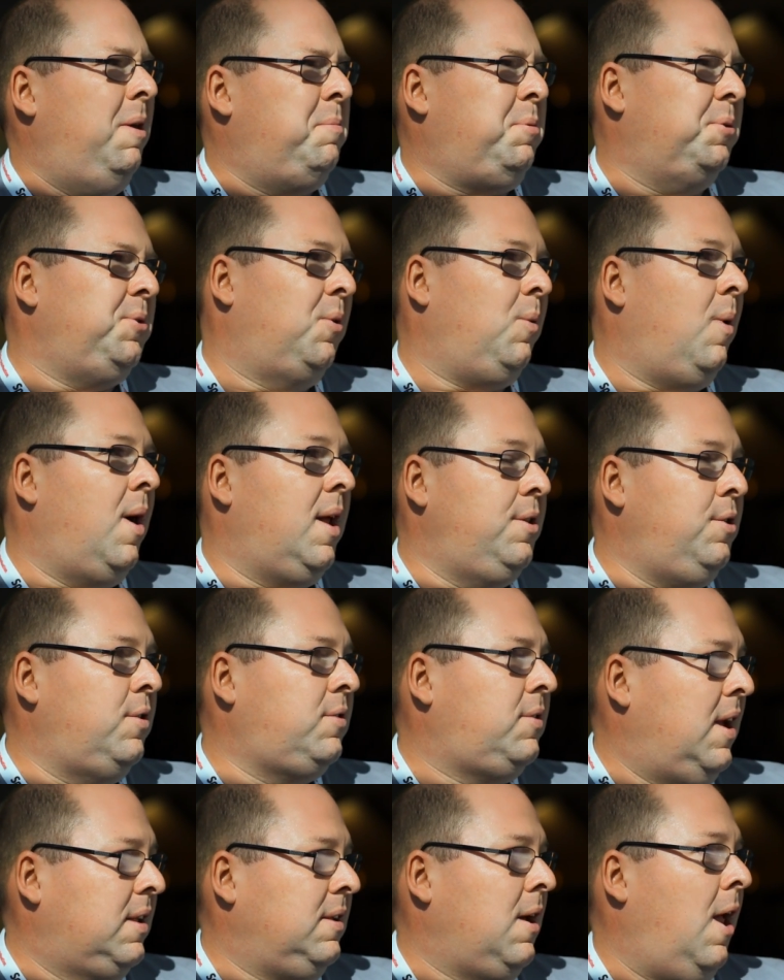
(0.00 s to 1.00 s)
people don't want to use
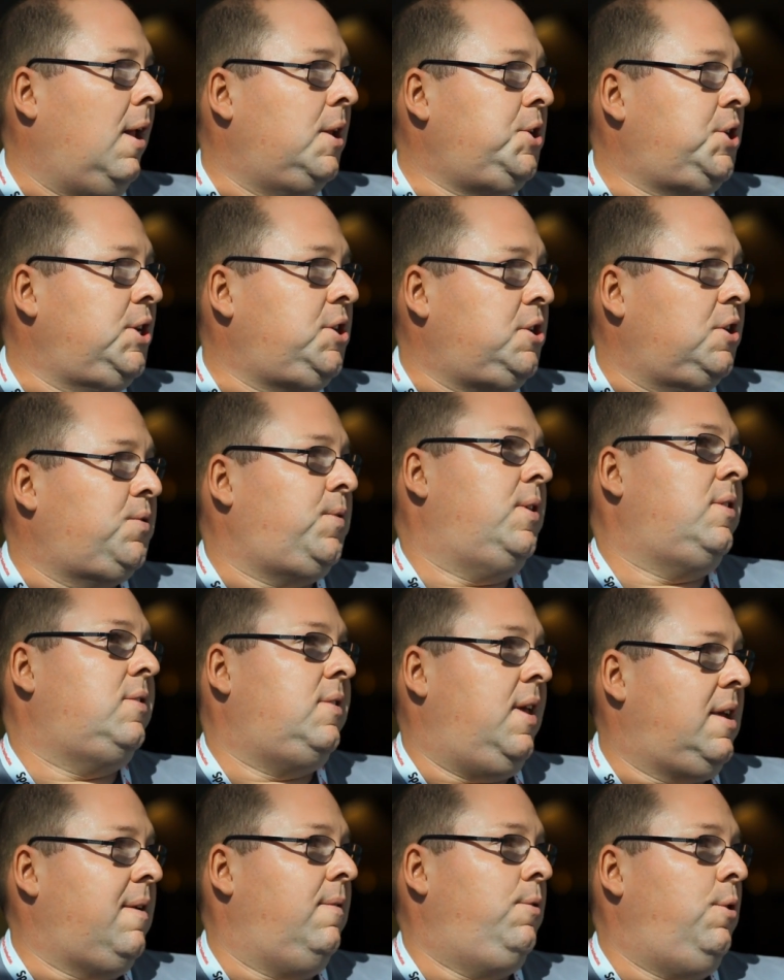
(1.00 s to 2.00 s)
technology just for the
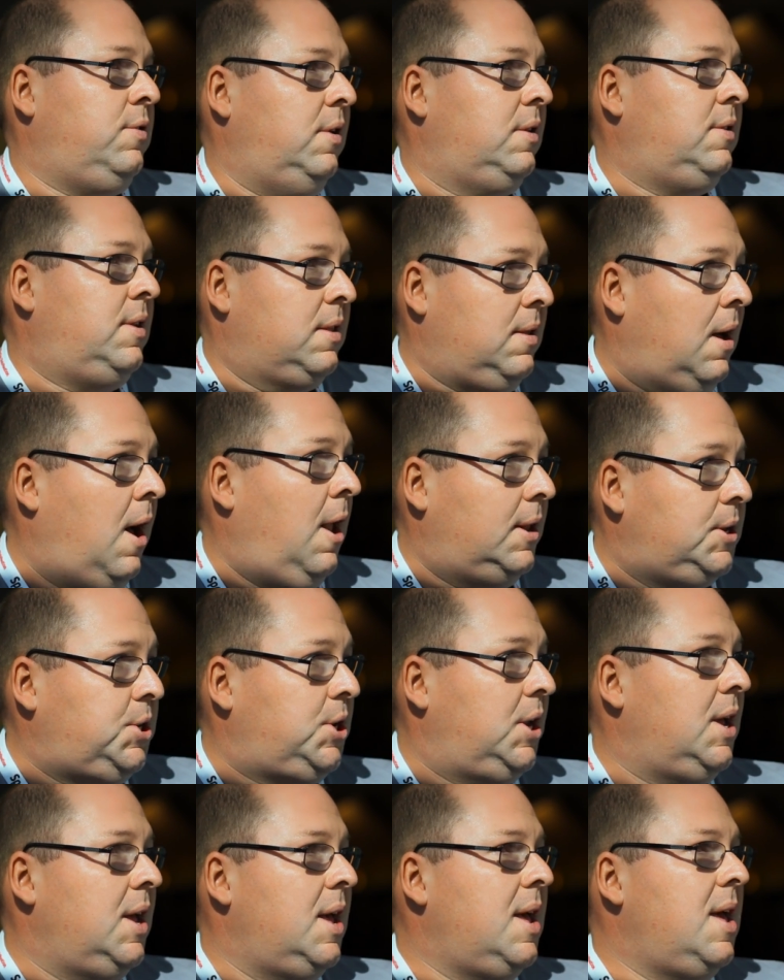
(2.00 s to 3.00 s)
sake of using
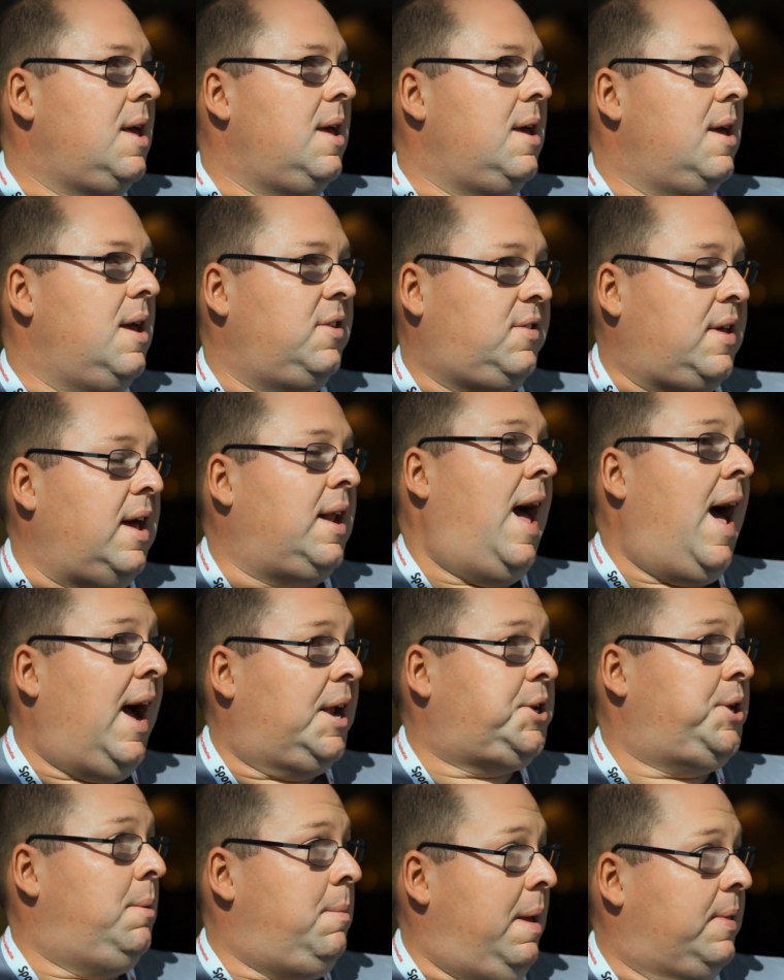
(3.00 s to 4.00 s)
technology. It's got to
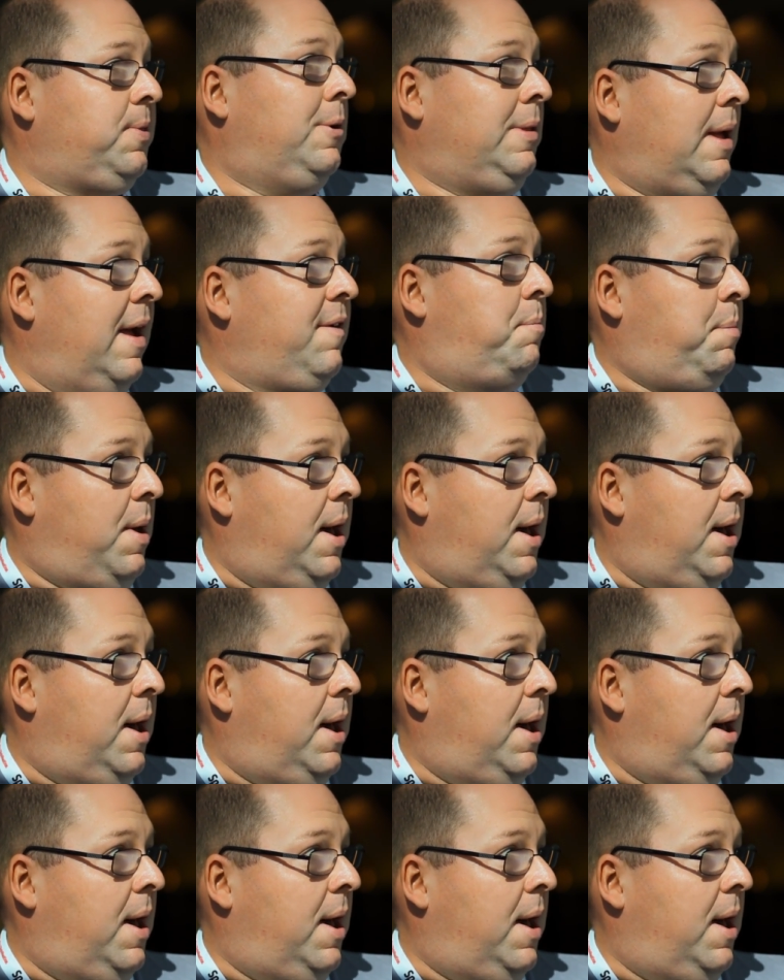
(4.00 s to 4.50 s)
actually make their life